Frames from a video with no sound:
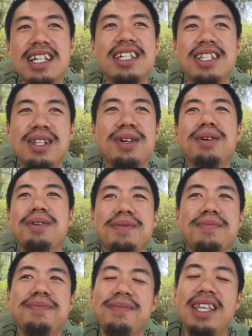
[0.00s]

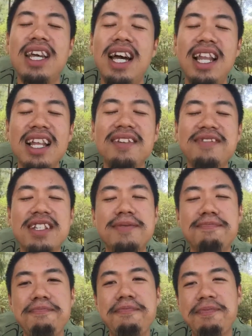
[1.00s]
so I love it
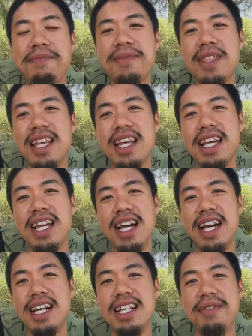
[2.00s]

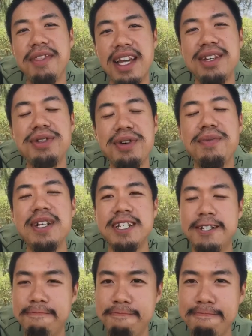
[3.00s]
and thank you so
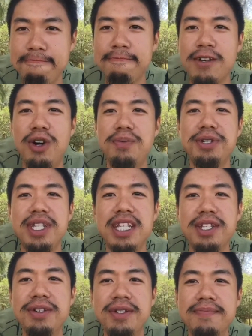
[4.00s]
much. Hope to
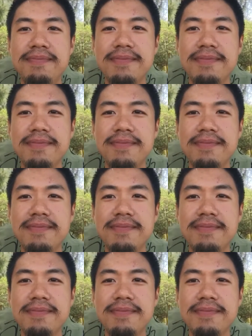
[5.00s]
see you.